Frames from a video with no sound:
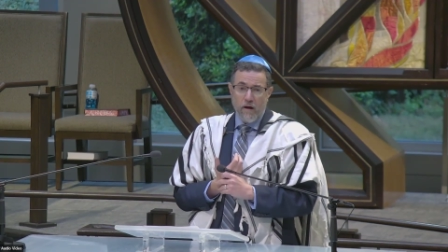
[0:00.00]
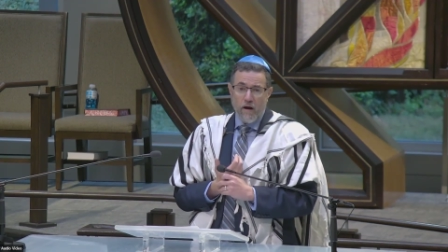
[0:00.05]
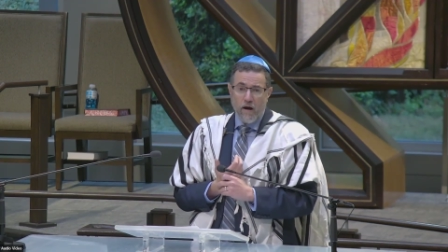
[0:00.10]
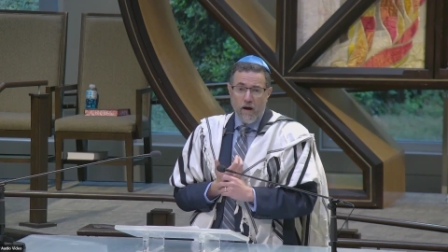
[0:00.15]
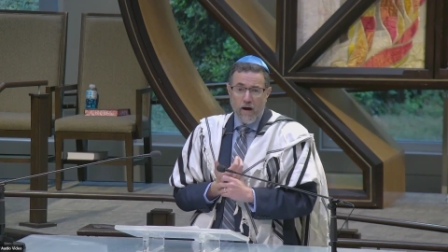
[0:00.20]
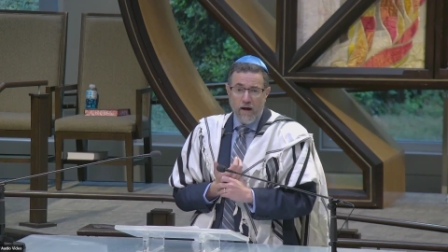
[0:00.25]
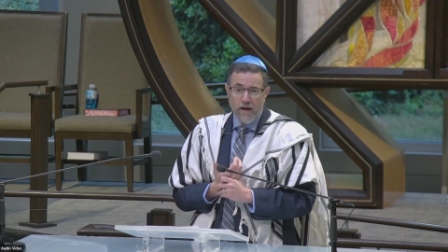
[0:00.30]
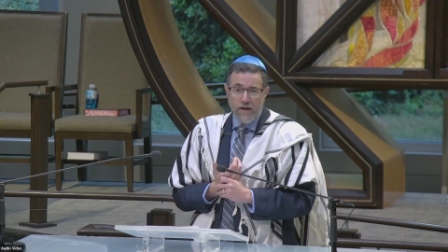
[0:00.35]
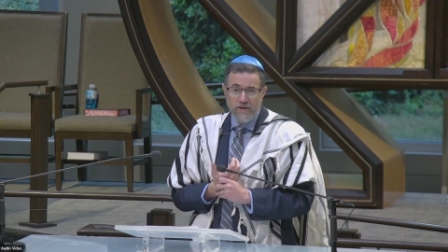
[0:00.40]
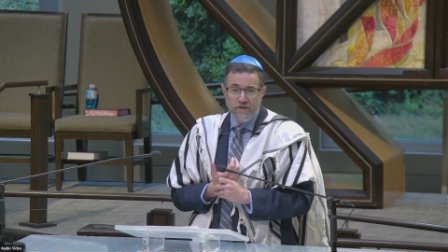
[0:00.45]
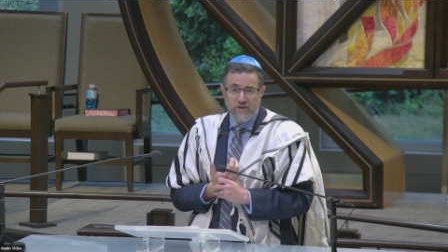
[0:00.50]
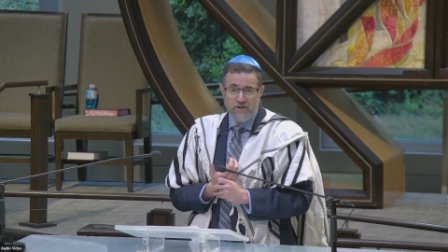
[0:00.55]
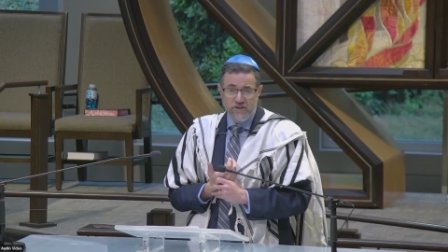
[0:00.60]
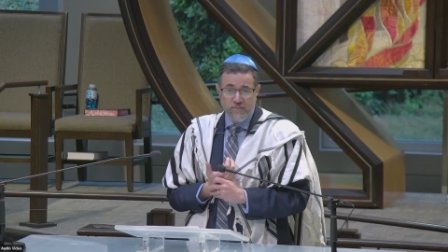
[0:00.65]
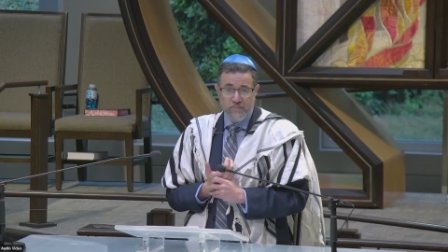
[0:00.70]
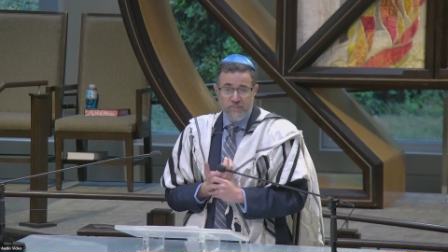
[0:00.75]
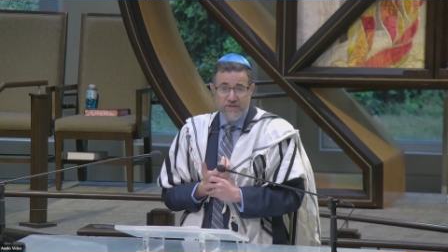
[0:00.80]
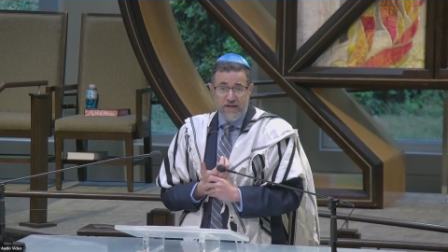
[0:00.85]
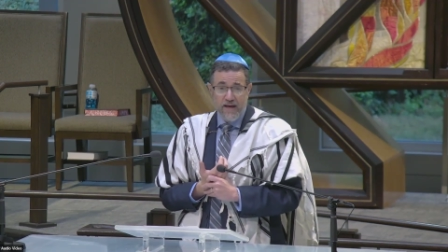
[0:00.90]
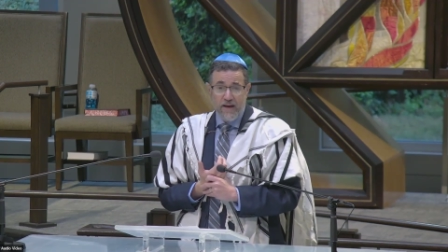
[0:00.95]
on
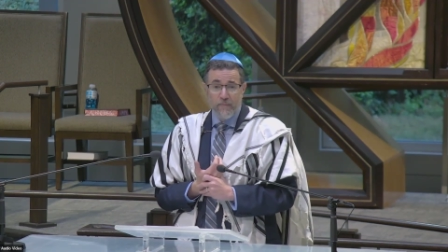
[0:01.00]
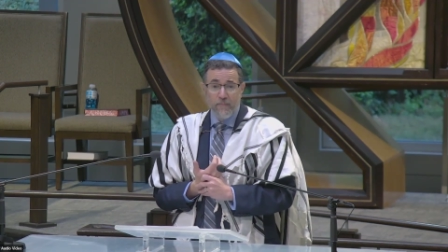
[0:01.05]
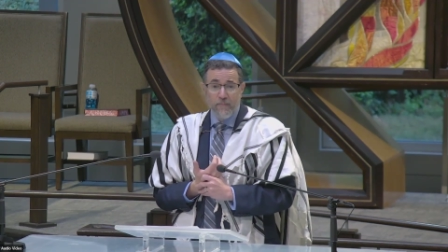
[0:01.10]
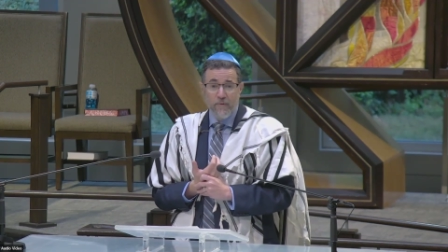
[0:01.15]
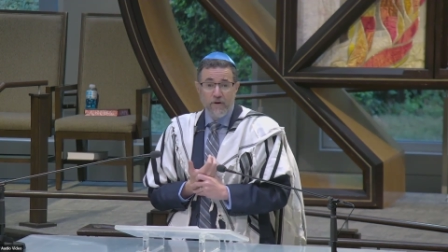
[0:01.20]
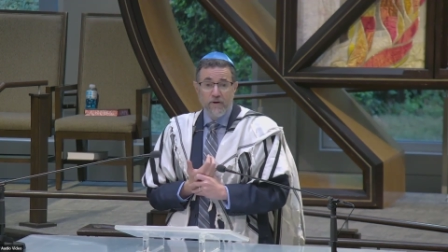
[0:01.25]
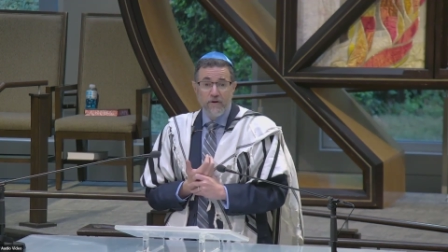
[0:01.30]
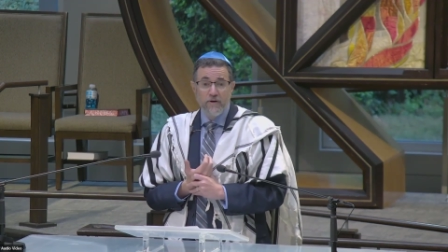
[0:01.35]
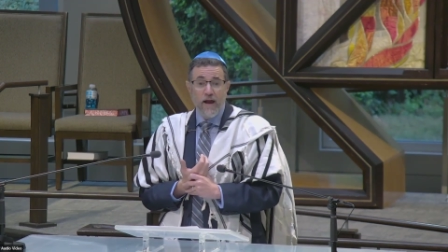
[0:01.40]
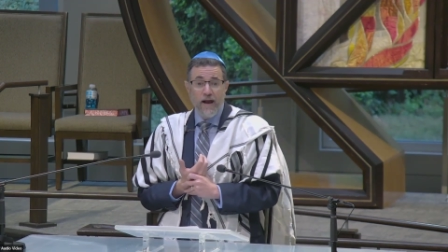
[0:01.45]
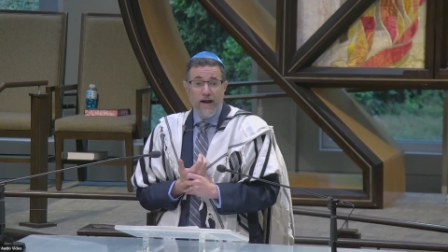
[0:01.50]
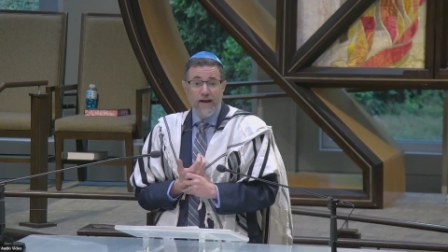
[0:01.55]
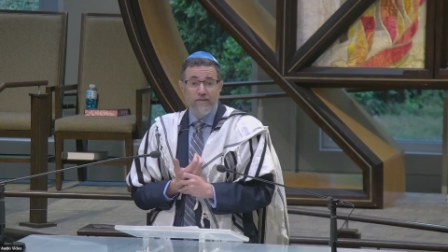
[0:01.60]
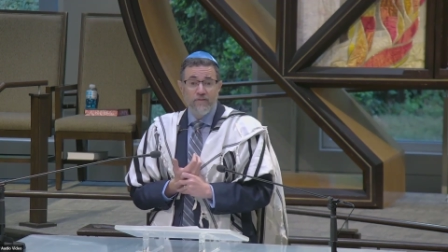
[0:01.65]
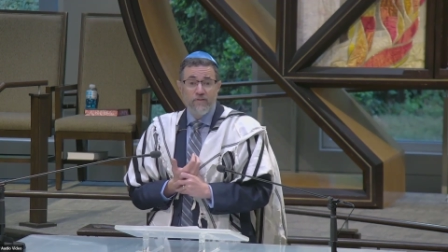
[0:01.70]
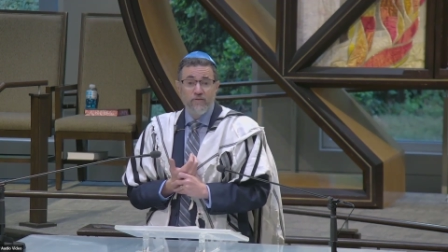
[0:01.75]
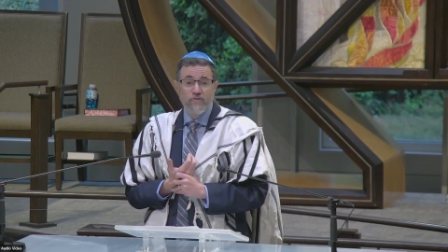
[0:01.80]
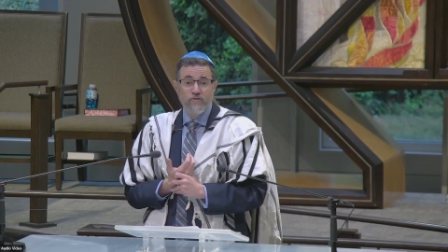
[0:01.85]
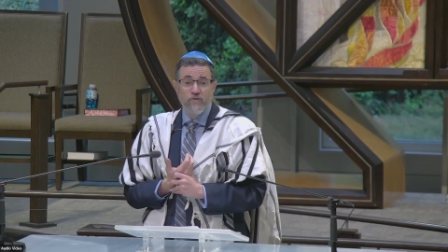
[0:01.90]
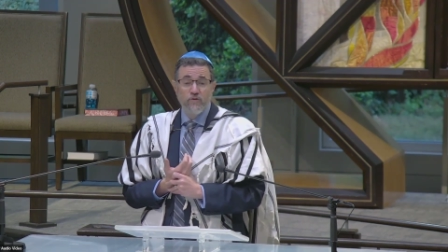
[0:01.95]
September
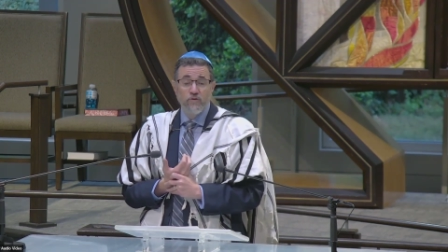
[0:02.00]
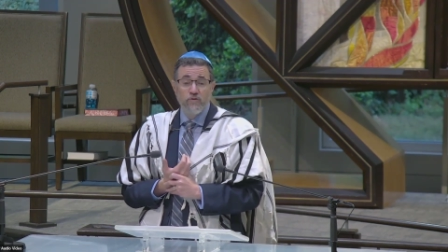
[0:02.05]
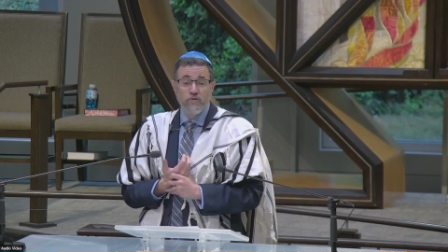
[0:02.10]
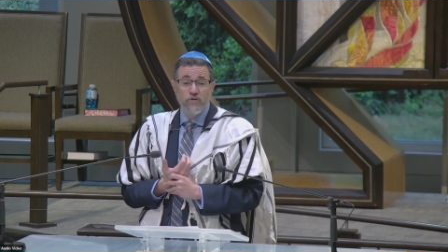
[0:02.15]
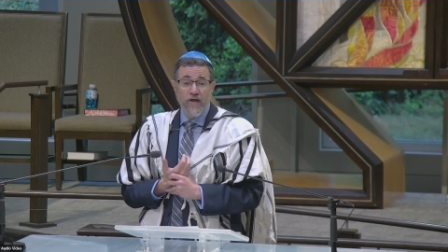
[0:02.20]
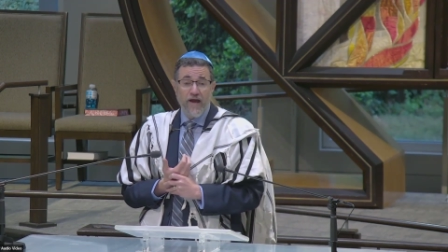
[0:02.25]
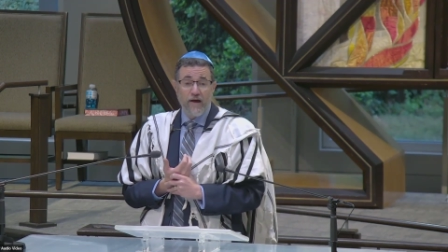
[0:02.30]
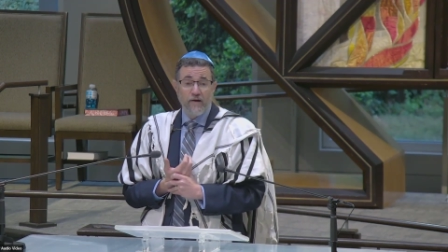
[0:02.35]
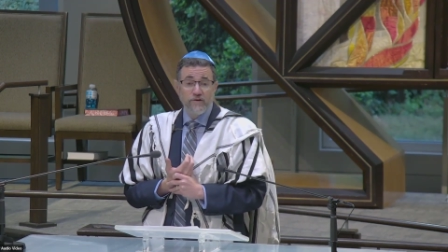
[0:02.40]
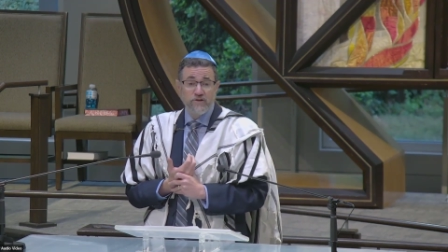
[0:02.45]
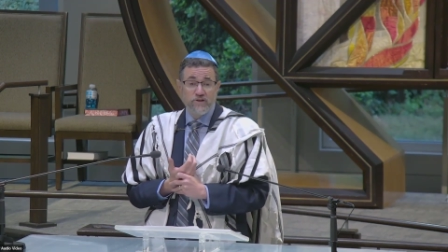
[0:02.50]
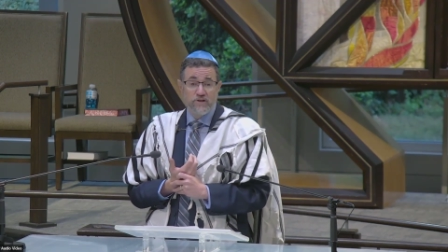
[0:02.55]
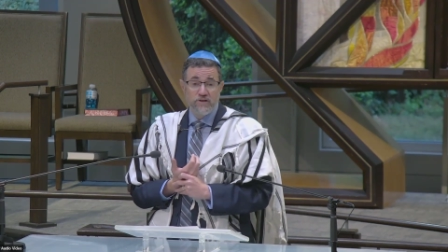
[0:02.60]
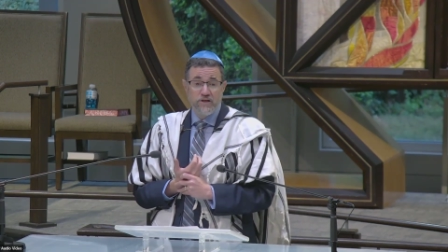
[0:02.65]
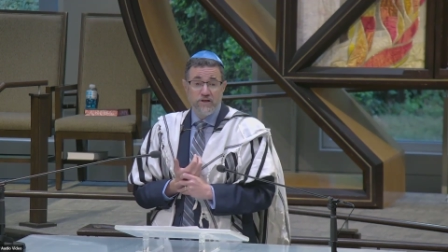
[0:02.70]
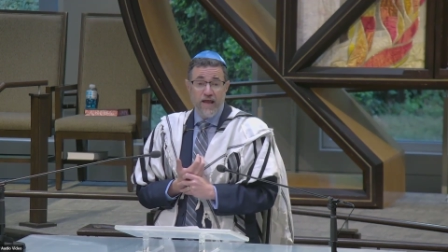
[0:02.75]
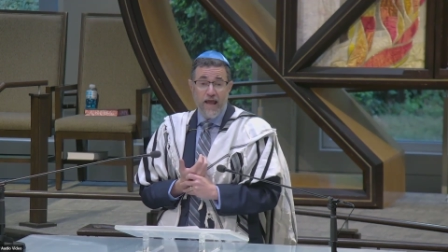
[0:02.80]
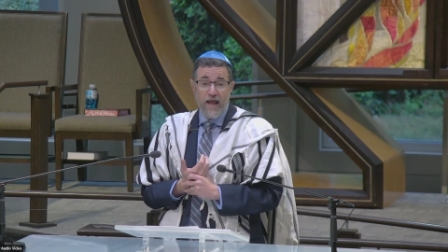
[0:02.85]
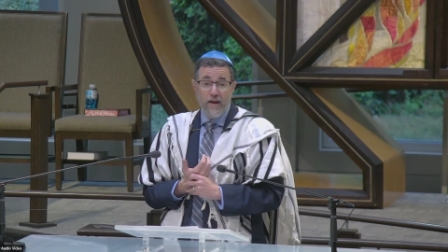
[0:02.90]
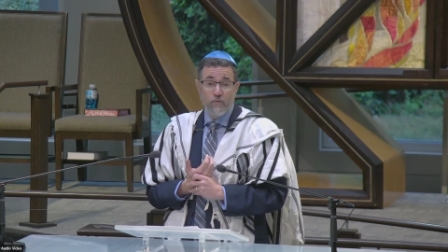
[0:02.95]
9th,
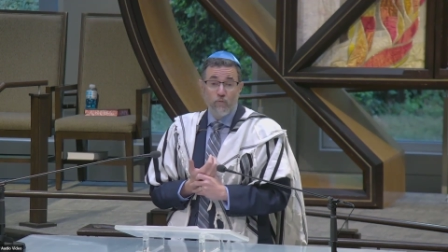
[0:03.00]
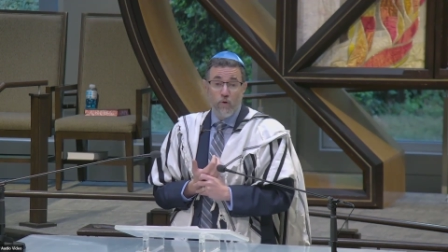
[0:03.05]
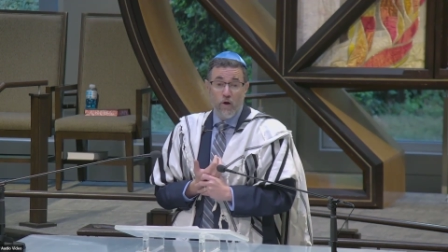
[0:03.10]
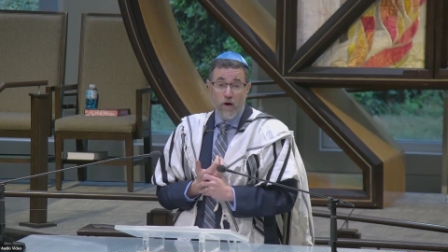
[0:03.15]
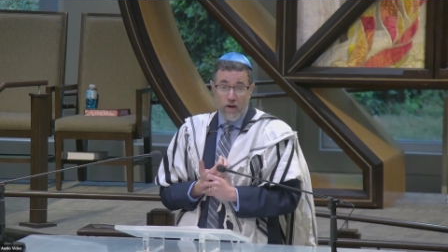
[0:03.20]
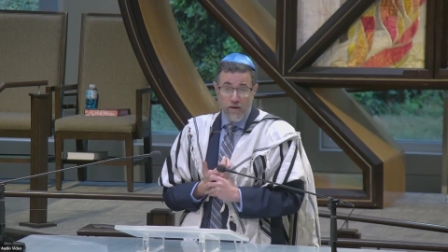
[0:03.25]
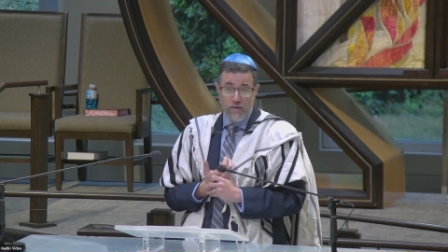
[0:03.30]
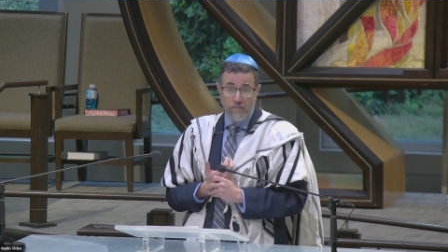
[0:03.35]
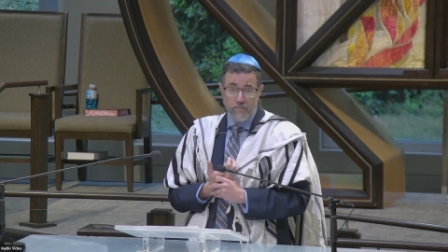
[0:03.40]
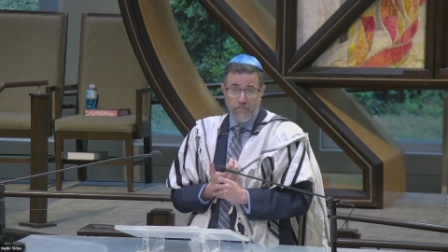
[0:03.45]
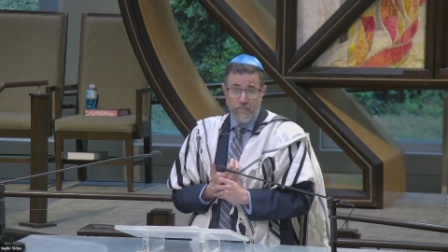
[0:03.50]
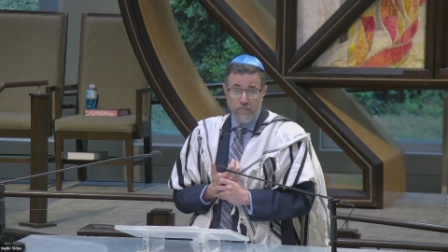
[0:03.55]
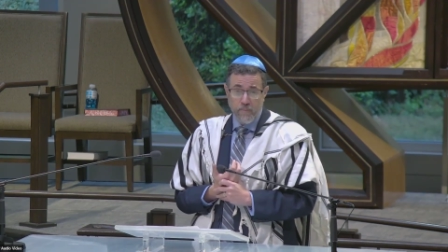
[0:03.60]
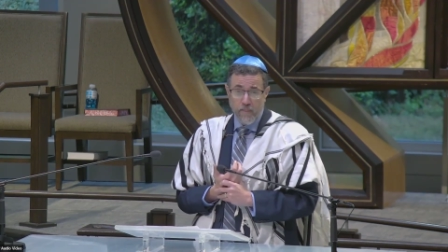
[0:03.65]
2001,